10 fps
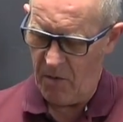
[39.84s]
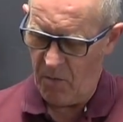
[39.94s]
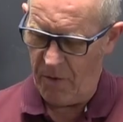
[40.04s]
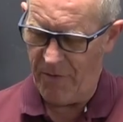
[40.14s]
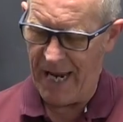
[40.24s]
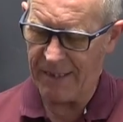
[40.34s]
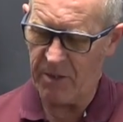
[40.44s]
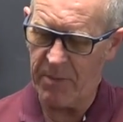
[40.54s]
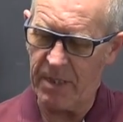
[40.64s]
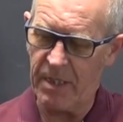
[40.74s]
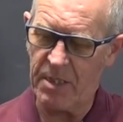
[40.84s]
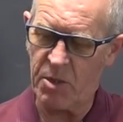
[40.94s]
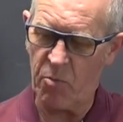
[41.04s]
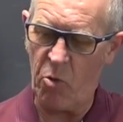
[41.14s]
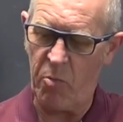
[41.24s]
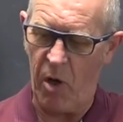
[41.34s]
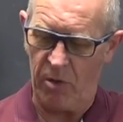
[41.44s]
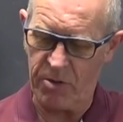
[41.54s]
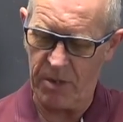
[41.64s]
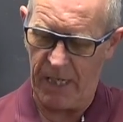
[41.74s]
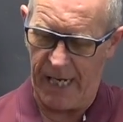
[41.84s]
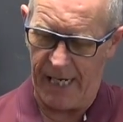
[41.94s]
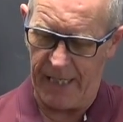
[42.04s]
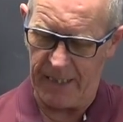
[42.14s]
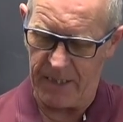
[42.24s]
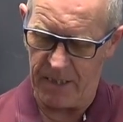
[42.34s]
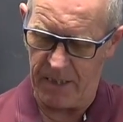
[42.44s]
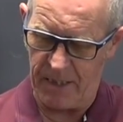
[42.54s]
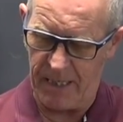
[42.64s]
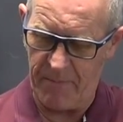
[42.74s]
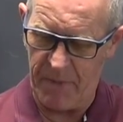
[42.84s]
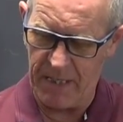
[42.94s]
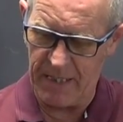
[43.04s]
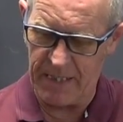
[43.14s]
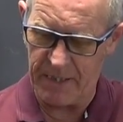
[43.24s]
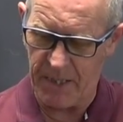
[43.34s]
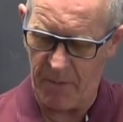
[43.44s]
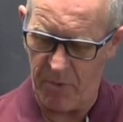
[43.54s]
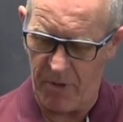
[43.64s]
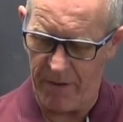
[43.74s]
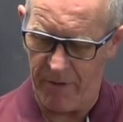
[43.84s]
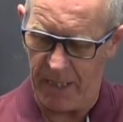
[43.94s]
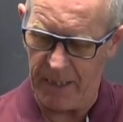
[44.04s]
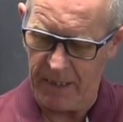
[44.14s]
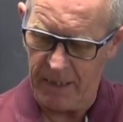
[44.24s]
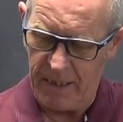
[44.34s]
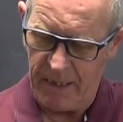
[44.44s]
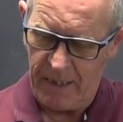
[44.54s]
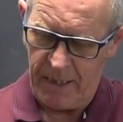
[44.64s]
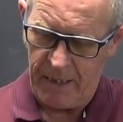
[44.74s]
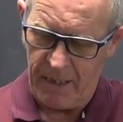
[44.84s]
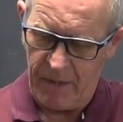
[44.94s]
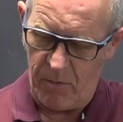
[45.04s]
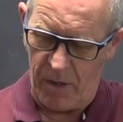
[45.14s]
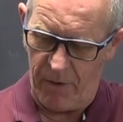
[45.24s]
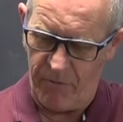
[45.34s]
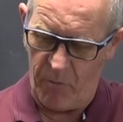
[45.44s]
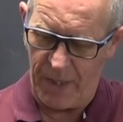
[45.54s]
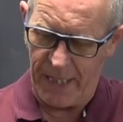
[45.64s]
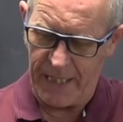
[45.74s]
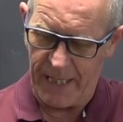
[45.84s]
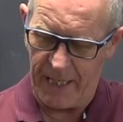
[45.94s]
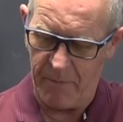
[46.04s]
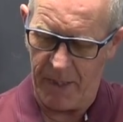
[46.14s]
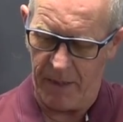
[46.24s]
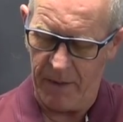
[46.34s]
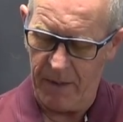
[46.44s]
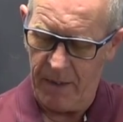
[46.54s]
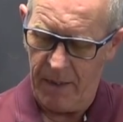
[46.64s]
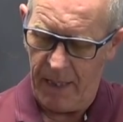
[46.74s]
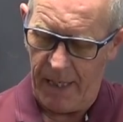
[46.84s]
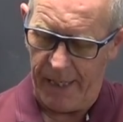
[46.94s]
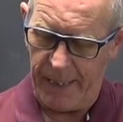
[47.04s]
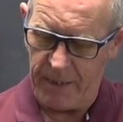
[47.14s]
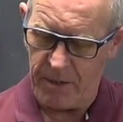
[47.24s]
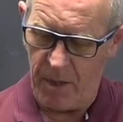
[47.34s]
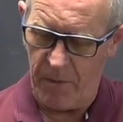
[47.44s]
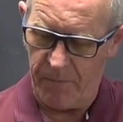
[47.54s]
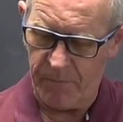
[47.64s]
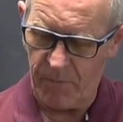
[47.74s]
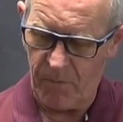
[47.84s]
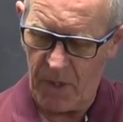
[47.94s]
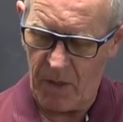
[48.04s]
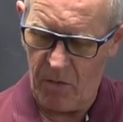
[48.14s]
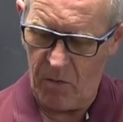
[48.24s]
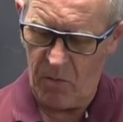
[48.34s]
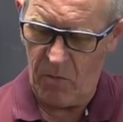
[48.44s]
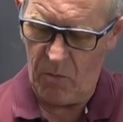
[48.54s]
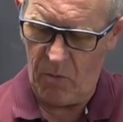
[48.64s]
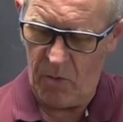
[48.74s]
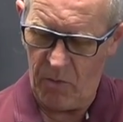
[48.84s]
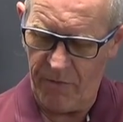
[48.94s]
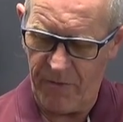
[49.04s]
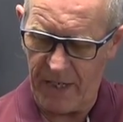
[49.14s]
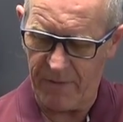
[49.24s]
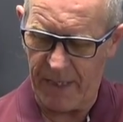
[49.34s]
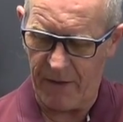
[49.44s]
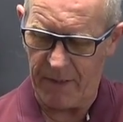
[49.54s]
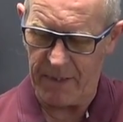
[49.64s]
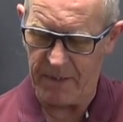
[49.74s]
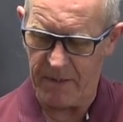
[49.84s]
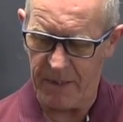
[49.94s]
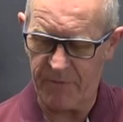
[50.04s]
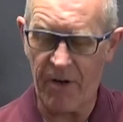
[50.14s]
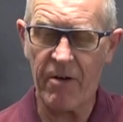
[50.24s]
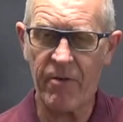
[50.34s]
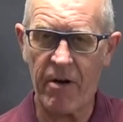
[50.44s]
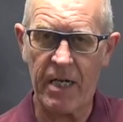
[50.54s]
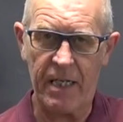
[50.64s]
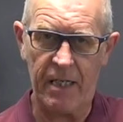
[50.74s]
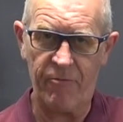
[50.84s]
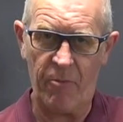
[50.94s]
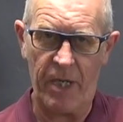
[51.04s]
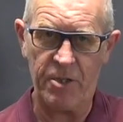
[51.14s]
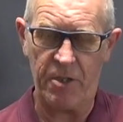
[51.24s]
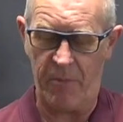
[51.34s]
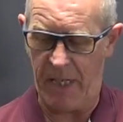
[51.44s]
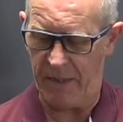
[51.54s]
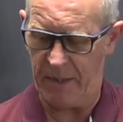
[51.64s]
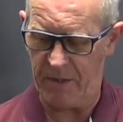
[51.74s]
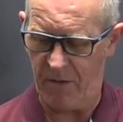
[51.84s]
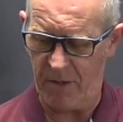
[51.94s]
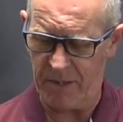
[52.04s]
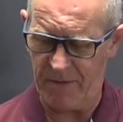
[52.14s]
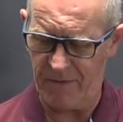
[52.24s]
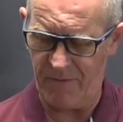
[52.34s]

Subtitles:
we've had them in these small pots and they've been in these temporarily from when they came in, and what we found out is there's very little information about these guys,